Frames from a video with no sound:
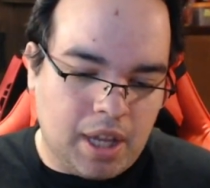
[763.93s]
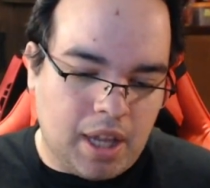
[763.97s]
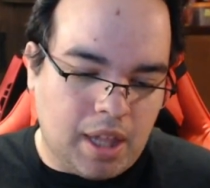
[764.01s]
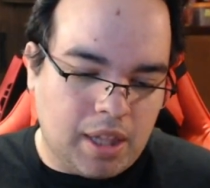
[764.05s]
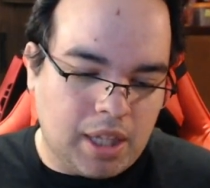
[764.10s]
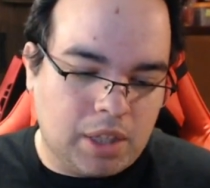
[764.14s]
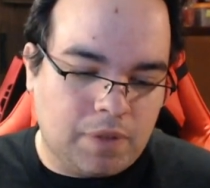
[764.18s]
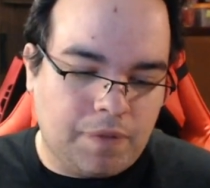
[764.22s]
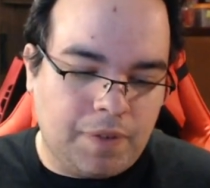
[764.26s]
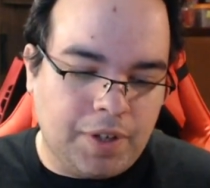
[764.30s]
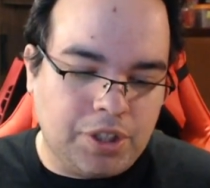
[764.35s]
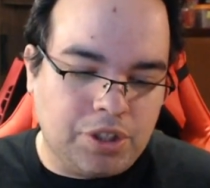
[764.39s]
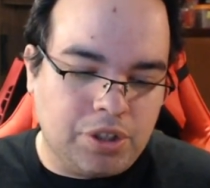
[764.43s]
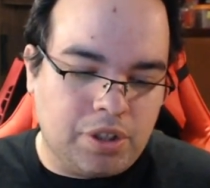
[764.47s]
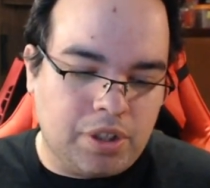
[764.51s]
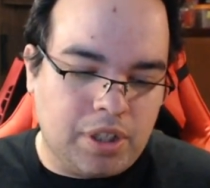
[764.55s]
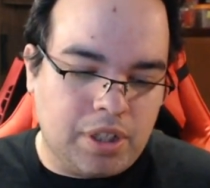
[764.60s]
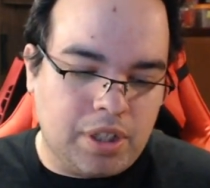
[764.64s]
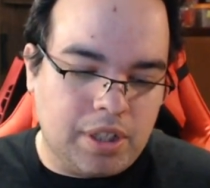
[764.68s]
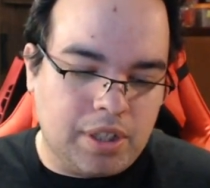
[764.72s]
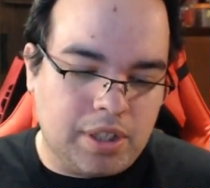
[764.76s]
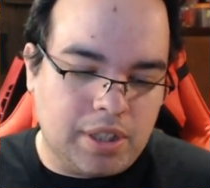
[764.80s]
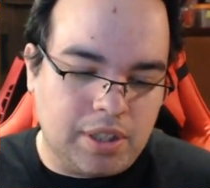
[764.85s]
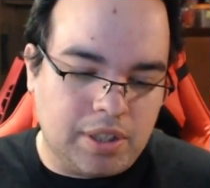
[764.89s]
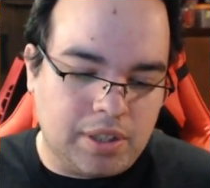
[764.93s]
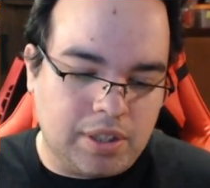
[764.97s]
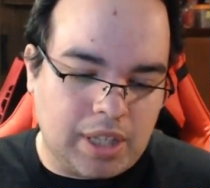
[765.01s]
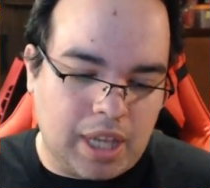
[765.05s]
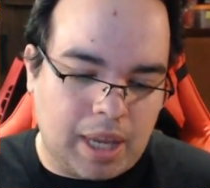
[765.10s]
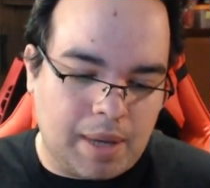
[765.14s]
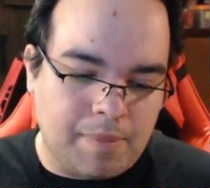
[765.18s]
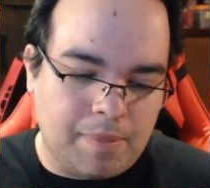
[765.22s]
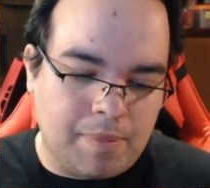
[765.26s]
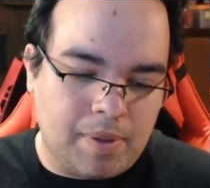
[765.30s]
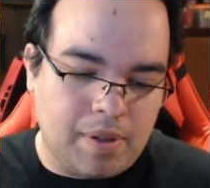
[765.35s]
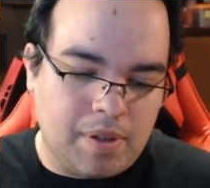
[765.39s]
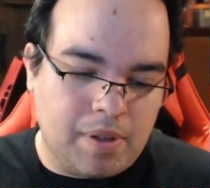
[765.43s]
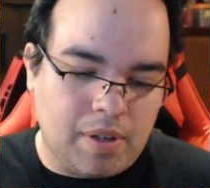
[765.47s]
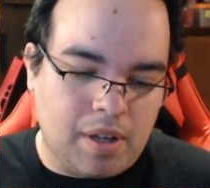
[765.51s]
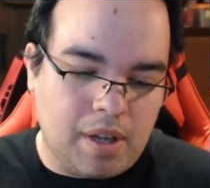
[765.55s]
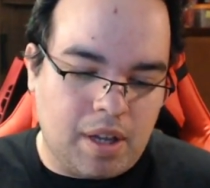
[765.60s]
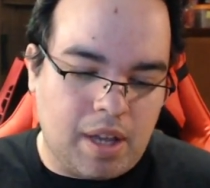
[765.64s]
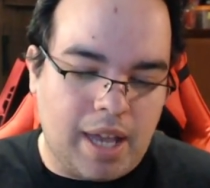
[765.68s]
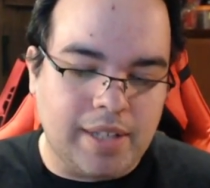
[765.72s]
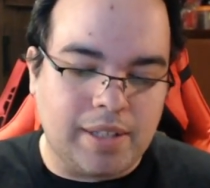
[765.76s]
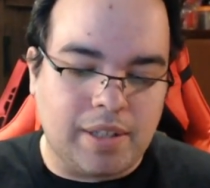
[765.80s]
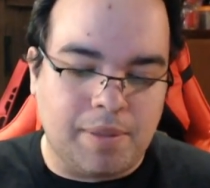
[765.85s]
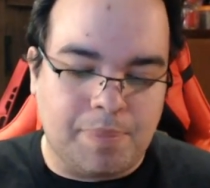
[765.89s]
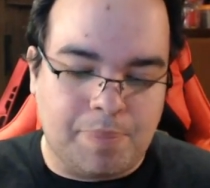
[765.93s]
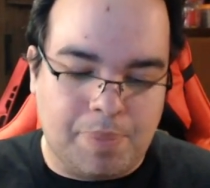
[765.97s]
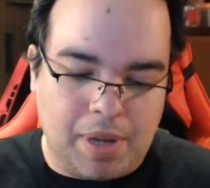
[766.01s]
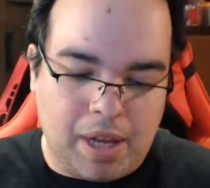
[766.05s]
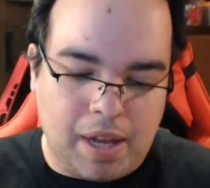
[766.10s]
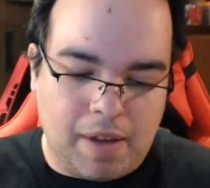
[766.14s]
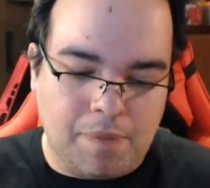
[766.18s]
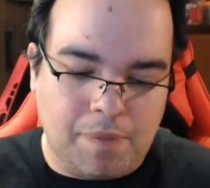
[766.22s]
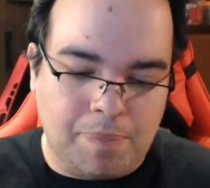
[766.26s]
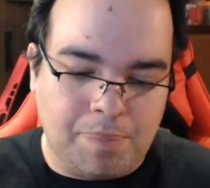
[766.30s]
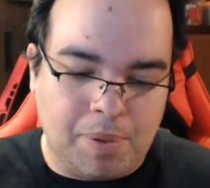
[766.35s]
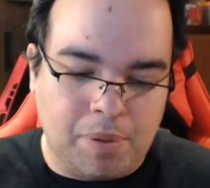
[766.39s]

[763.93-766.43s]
This feature is the same as above,